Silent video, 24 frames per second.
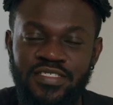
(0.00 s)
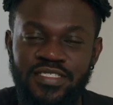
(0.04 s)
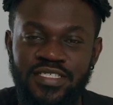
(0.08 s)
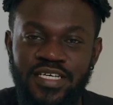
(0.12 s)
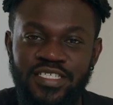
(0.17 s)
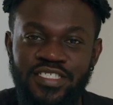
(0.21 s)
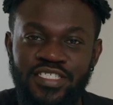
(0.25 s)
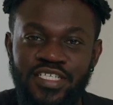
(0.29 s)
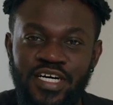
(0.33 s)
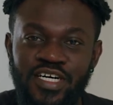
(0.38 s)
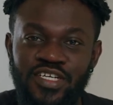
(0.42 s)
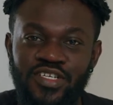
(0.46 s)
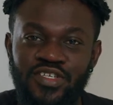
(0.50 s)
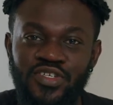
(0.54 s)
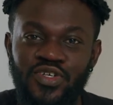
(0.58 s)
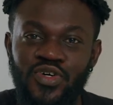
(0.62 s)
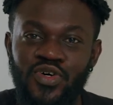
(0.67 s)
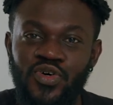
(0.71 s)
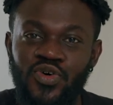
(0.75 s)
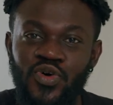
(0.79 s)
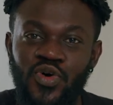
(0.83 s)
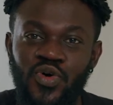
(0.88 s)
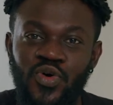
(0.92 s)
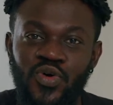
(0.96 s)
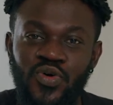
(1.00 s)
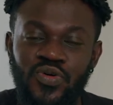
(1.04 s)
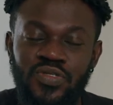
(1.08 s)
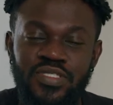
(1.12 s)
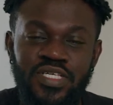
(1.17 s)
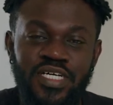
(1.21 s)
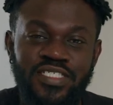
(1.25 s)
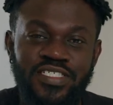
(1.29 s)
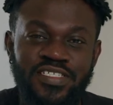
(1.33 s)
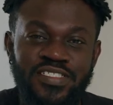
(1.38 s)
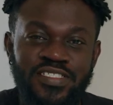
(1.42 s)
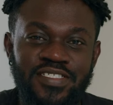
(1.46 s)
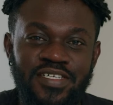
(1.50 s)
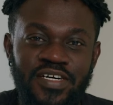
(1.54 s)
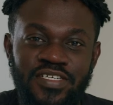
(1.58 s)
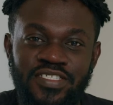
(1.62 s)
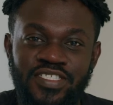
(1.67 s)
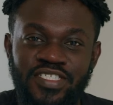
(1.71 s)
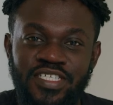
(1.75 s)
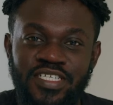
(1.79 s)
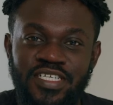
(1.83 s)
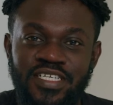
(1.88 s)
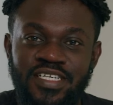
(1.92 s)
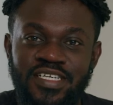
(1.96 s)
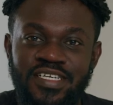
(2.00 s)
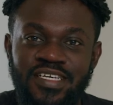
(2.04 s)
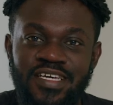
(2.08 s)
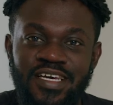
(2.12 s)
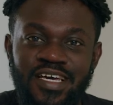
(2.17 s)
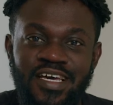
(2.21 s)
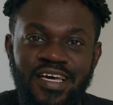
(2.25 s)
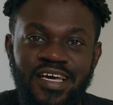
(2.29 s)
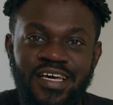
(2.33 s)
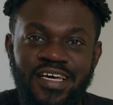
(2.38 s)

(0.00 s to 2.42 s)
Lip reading: such a no-go, such a touchy,